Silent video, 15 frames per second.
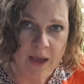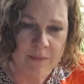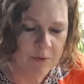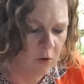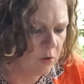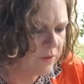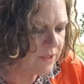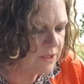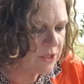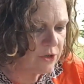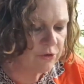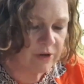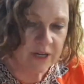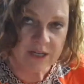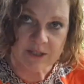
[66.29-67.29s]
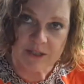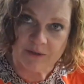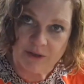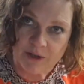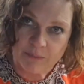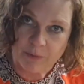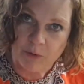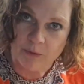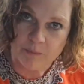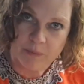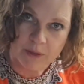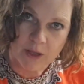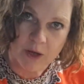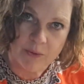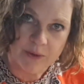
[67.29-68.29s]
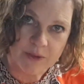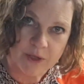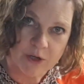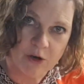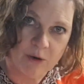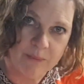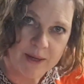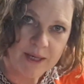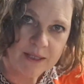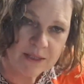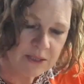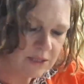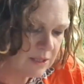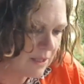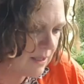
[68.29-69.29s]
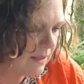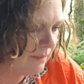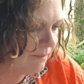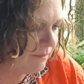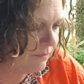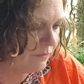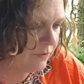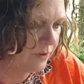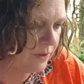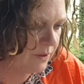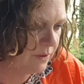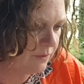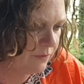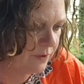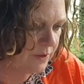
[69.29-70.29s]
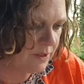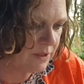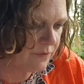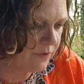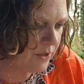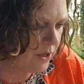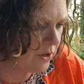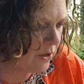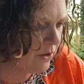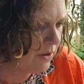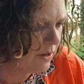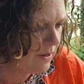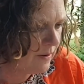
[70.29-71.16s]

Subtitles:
All these ingredients I'm going to put below in the comments for this video.